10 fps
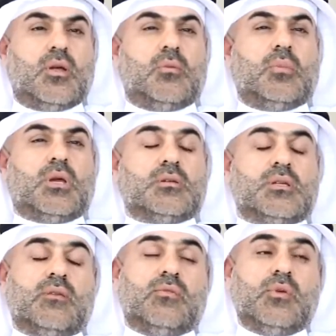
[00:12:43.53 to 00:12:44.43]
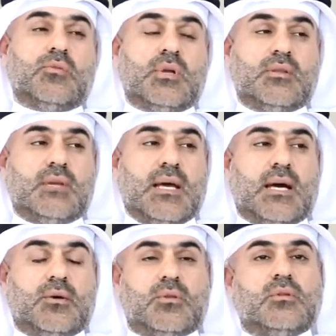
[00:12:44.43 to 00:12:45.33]
Because if you rent
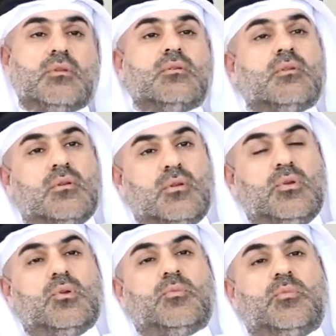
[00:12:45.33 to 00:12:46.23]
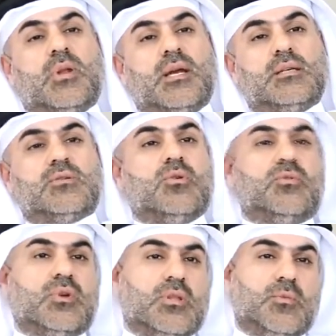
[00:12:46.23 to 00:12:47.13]
out your place
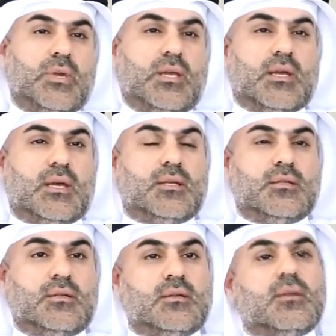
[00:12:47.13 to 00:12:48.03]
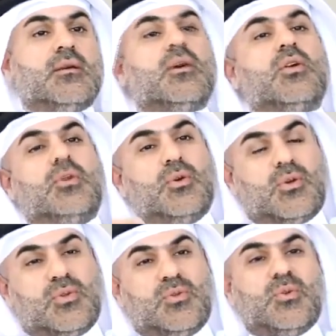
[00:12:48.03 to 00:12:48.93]
over the weekend, you
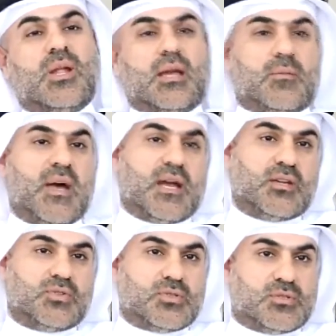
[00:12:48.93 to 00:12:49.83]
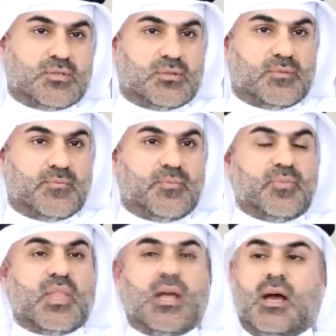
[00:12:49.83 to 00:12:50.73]
could do like packages.
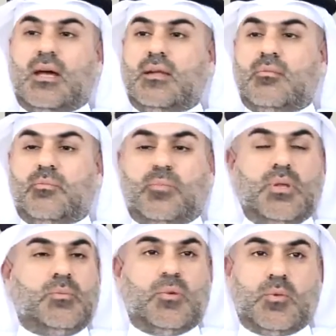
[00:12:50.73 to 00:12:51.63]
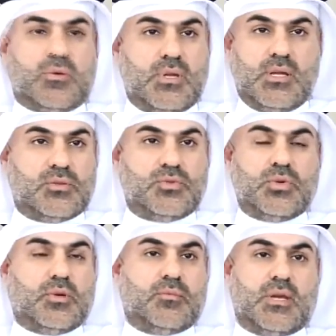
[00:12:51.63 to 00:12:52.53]
And people will really
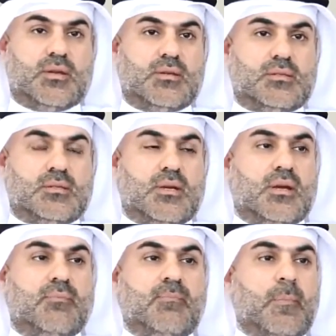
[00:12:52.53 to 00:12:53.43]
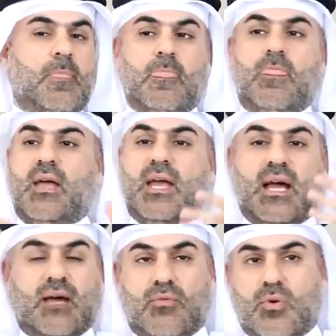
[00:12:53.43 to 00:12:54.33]
enjoy, because they
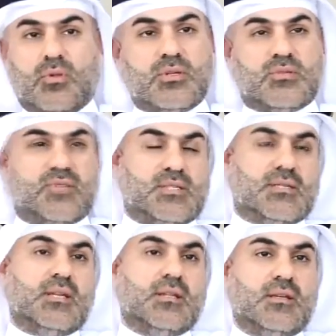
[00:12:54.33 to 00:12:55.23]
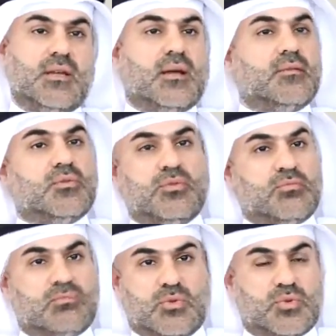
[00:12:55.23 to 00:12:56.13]
have all this facility and
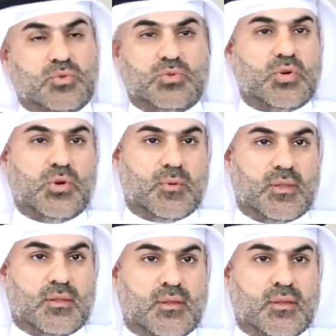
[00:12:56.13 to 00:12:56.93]
to enjoy with.